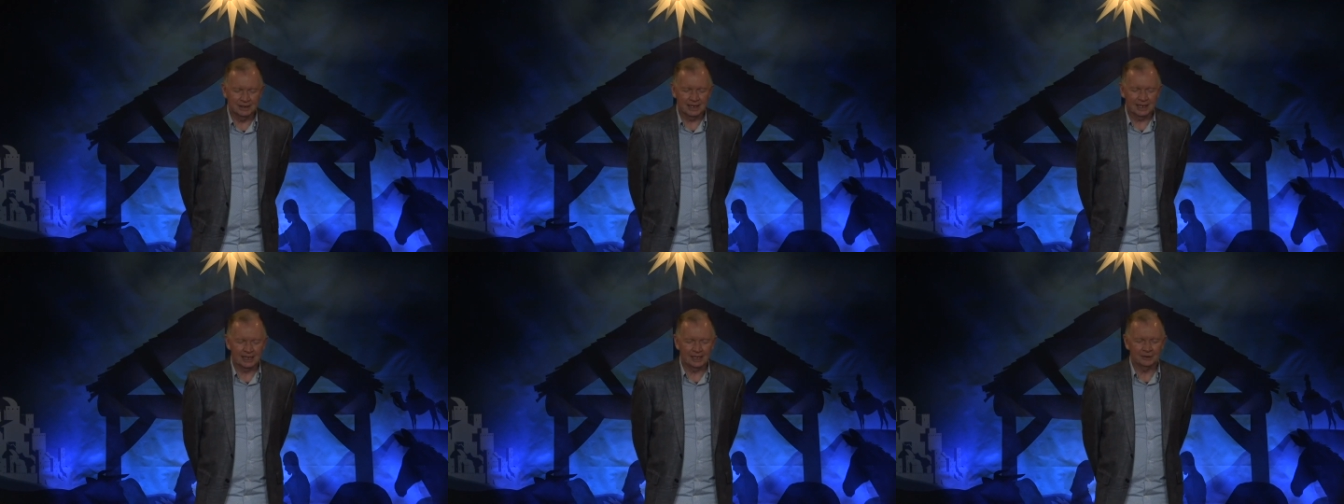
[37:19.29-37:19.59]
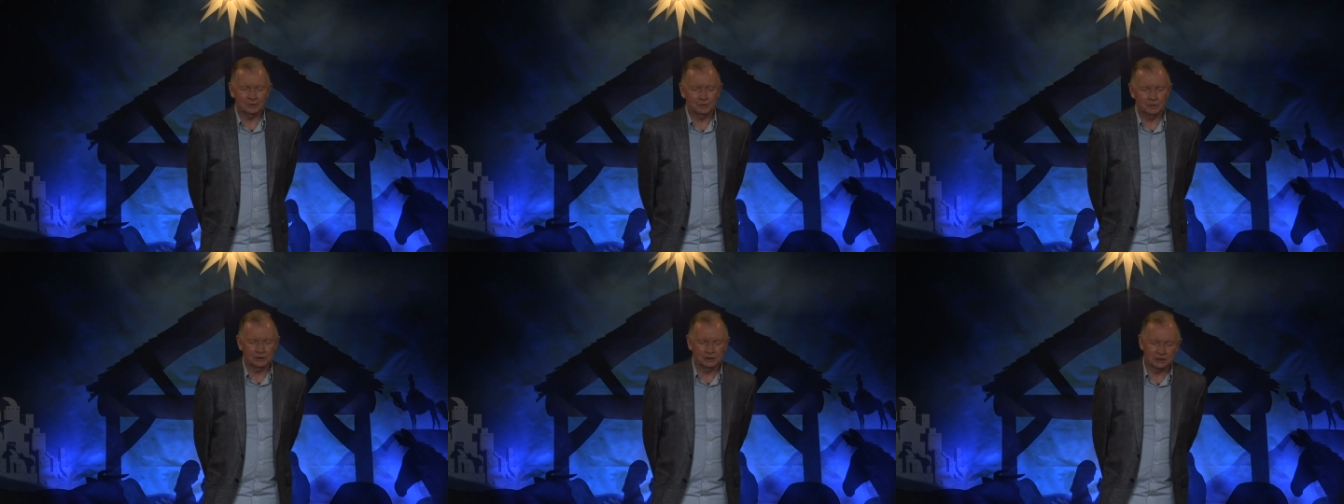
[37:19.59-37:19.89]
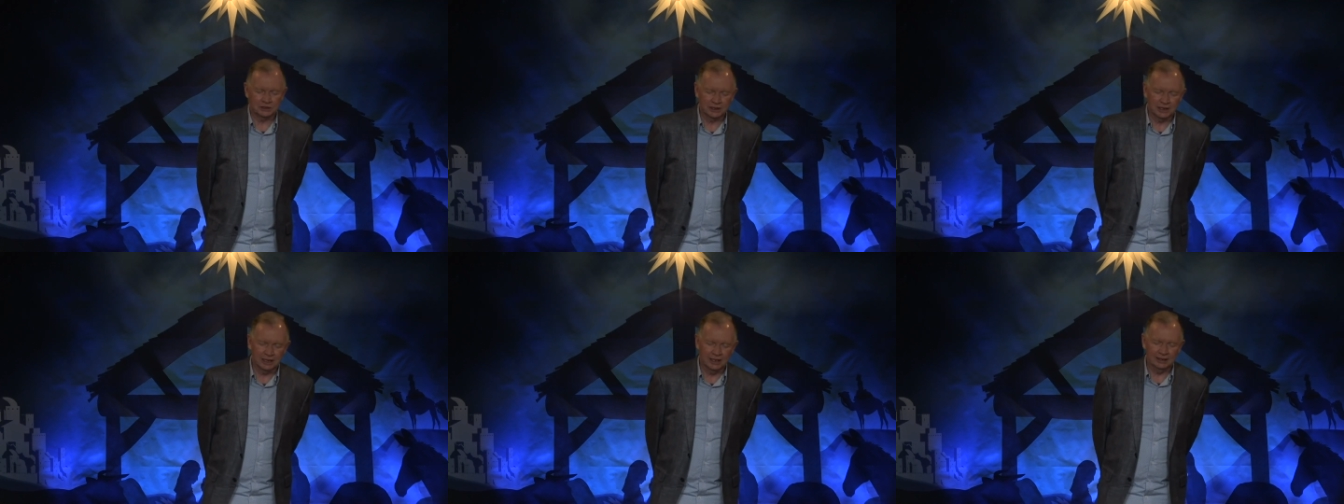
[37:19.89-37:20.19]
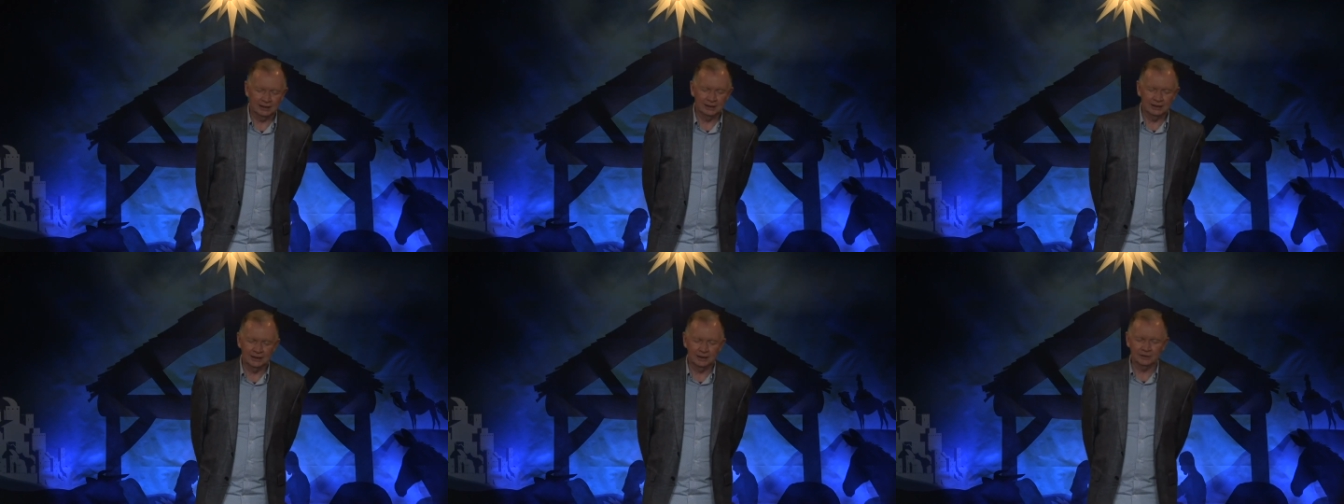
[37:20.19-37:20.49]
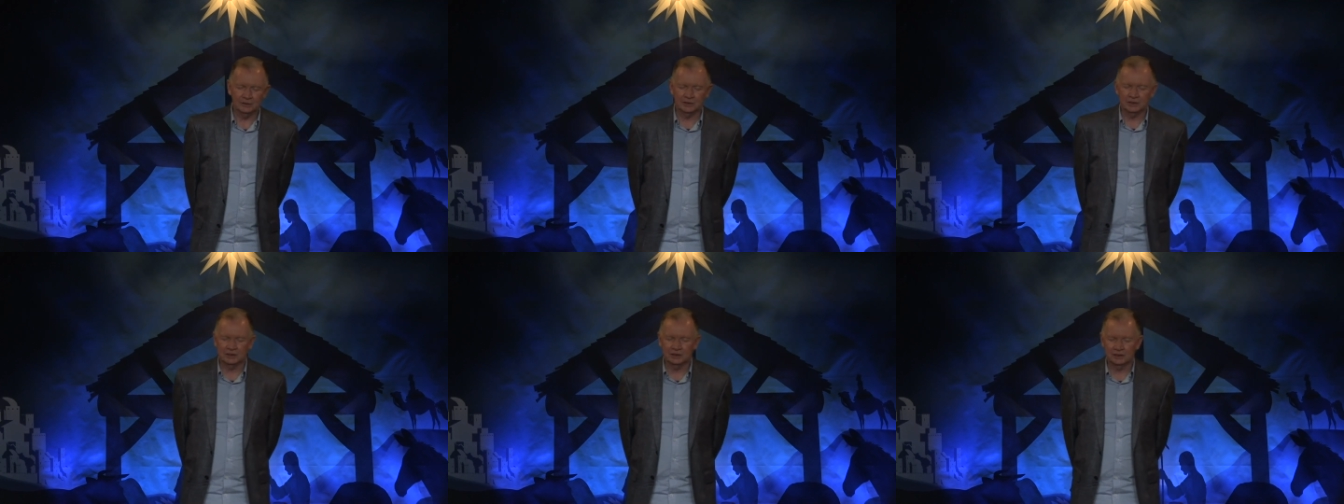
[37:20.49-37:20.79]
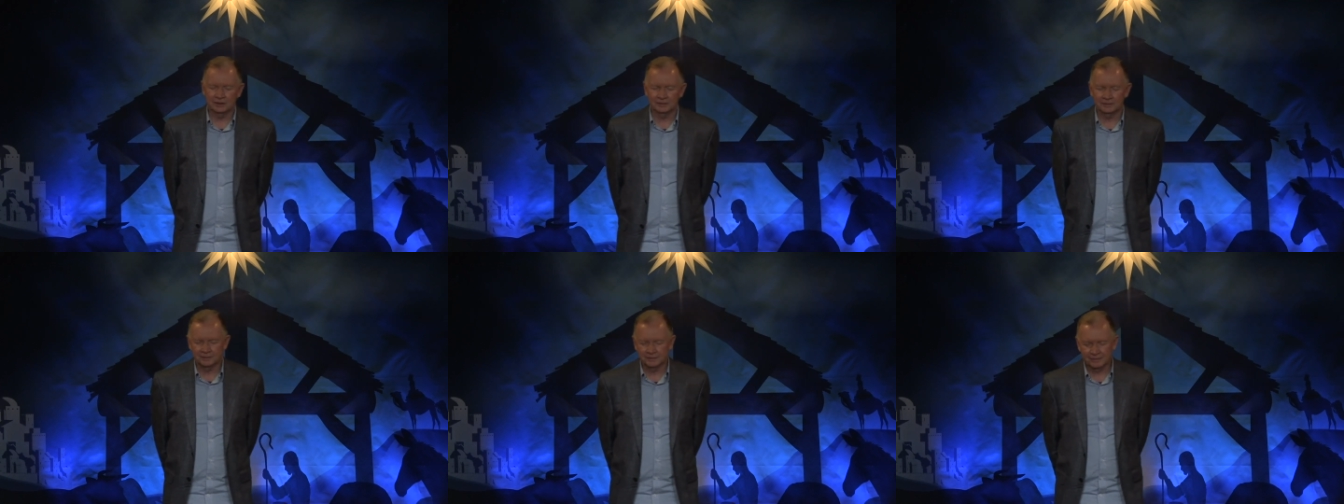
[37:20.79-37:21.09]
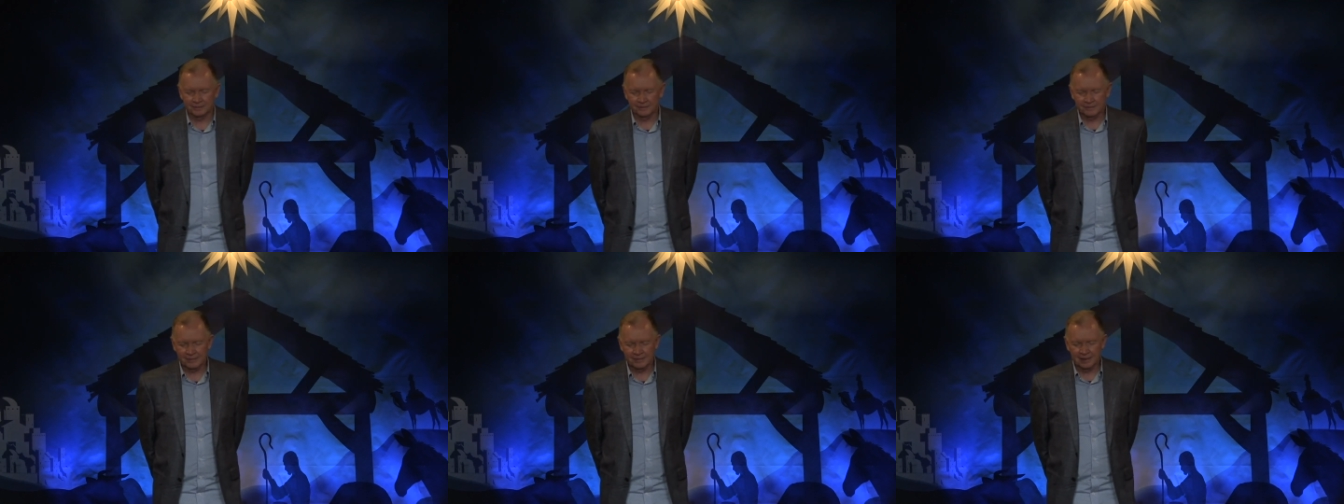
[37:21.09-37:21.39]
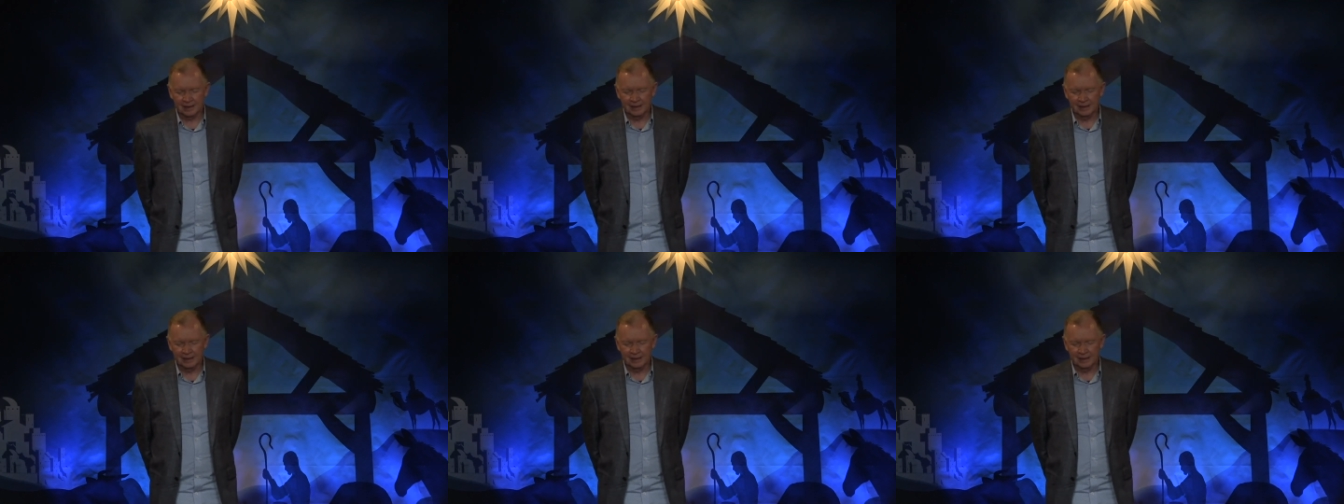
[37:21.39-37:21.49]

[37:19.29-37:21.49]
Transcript: how much God loves them.